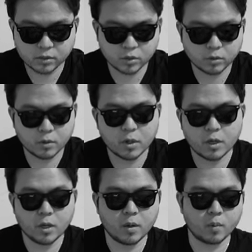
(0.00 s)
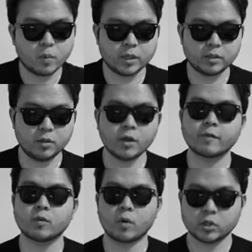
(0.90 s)
So when you have
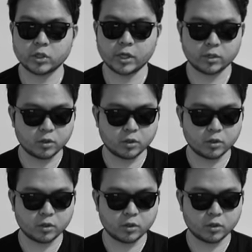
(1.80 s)
to wash your hand,